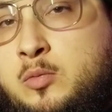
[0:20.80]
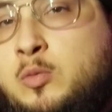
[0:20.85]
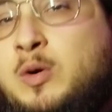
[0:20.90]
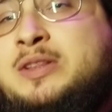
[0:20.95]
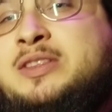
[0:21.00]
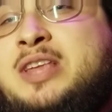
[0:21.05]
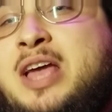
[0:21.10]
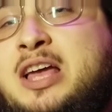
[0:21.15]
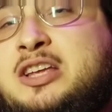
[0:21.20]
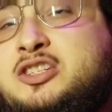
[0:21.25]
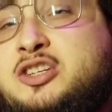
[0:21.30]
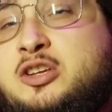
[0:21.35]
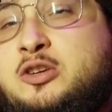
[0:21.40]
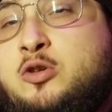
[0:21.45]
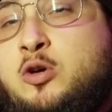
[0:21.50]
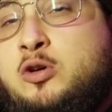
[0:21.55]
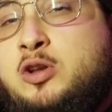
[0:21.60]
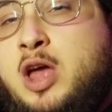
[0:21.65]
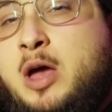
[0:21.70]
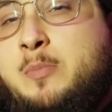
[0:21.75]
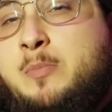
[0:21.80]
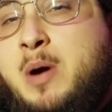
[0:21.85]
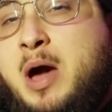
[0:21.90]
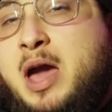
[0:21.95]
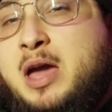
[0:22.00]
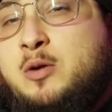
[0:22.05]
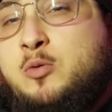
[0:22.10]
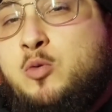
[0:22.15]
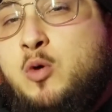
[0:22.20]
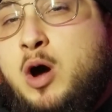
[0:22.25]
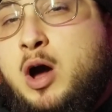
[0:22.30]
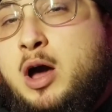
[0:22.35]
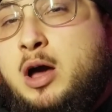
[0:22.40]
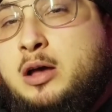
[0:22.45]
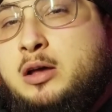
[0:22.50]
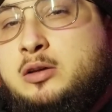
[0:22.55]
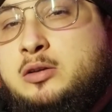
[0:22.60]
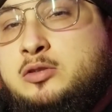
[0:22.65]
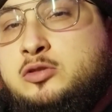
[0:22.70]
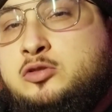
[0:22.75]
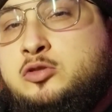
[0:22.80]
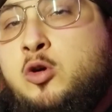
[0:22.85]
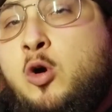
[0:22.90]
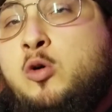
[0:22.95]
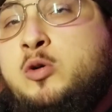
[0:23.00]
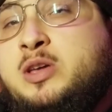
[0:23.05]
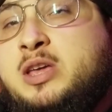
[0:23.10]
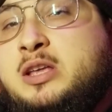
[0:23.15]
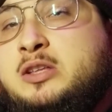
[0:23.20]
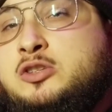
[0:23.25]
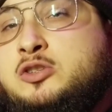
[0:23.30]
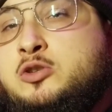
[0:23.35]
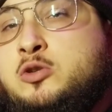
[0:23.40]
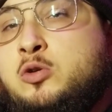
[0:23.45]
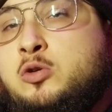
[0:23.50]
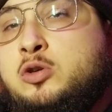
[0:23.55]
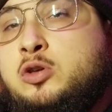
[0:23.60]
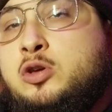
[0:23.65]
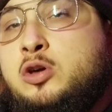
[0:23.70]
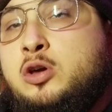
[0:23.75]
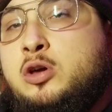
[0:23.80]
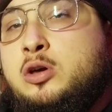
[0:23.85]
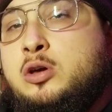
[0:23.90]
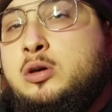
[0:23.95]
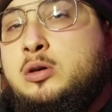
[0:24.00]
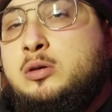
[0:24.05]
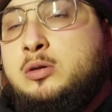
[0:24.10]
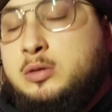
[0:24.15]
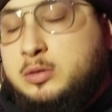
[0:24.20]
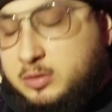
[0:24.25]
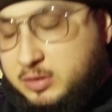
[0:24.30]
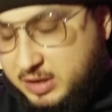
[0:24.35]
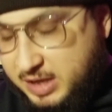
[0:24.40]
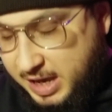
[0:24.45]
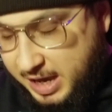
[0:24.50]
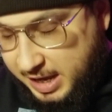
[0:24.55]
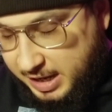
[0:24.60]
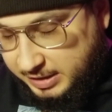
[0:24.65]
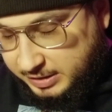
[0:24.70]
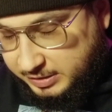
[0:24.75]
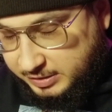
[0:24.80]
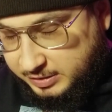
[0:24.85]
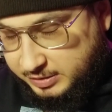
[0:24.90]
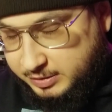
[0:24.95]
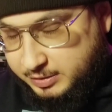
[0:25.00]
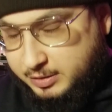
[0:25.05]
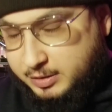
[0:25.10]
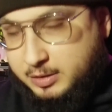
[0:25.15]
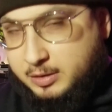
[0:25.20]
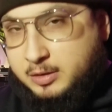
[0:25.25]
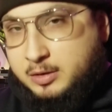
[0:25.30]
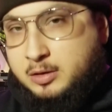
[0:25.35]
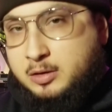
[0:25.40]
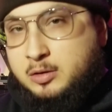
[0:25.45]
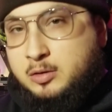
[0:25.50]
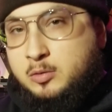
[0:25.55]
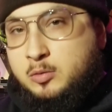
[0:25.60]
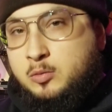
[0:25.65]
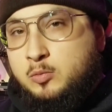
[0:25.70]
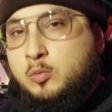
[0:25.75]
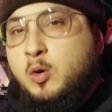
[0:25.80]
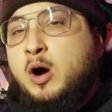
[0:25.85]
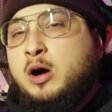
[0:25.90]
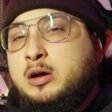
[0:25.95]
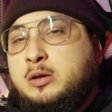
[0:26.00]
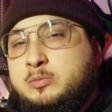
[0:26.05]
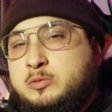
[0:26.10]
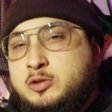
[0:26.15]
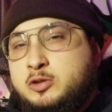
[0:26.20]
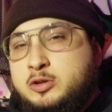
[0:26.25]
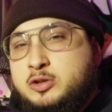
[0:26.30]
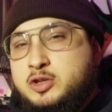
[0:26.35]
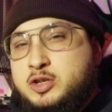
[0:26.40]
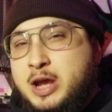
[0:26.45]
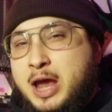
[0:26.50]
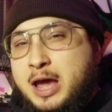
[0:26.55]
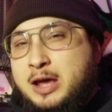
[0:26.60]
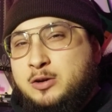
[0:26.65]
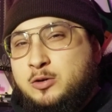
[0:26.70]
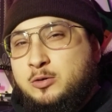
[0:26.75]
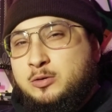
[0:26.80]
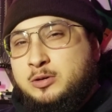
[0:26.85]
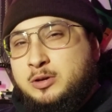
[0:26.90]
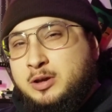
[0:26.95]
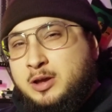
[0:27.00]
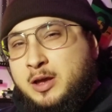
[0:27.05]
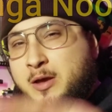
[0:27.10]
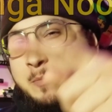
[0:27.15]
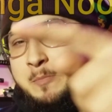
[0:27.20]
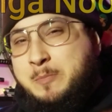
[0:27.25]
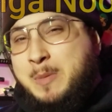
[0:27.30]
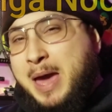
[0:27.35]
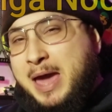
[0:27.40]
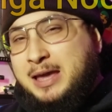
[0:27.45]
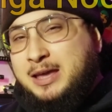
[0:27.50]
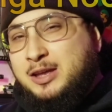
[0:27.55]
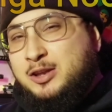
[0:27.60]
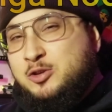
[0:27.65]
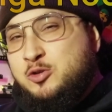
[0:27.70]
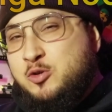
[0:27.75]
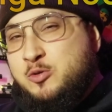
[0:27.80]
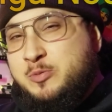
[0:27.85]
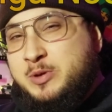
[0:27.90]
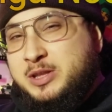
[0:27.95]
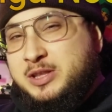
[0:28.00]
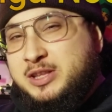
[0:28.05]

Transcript: Watashi no namae wa Token Tsuku desu. Welcome to the channel, Manga Noob in